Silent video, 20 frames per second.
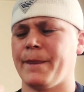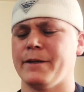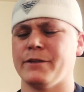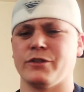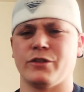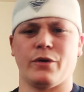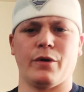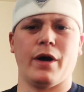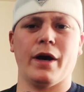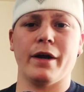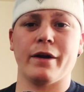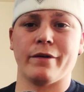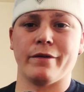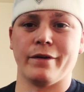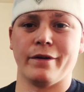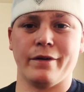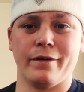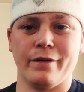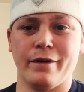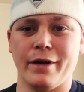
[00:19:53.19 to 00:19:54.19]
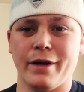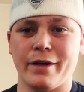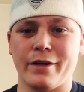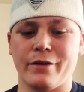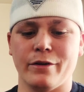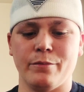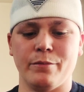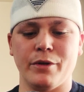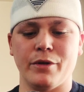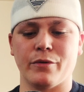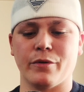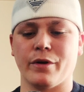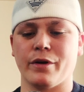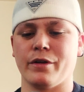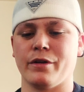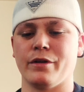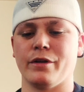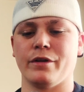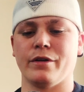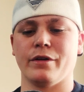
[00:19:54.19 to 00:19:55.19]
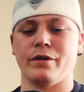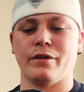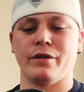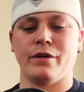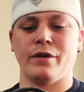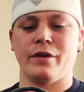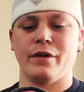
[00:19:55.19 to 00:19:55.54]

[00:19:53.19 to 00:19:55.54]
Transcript: So I don't know. I could be running a